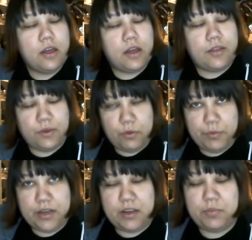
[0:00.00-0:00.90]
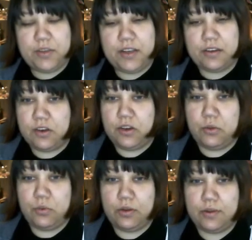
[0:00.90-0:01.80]
There will be an update at
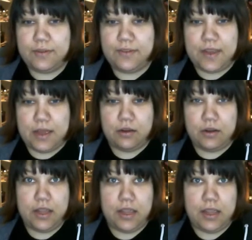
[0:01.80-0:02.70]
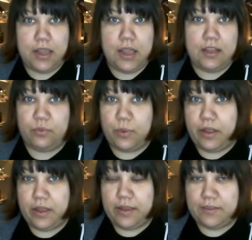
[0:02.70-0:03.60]
noon on Saturday, as well
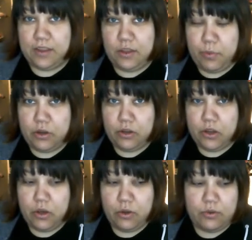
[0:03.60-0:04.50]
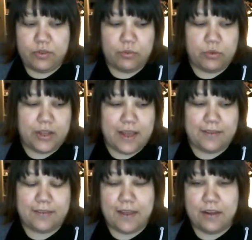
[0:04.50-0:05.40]
as a coupon code that will
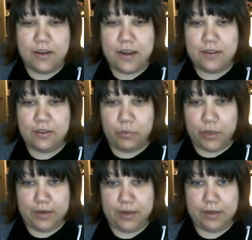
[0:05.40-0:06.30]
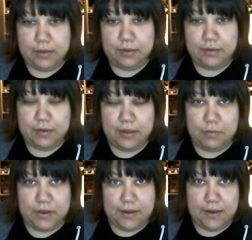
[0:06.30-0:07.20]
last Saturday till Monday at
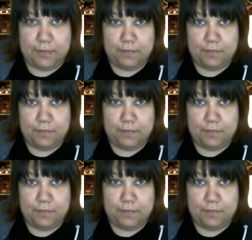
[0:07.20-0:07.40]
midnight.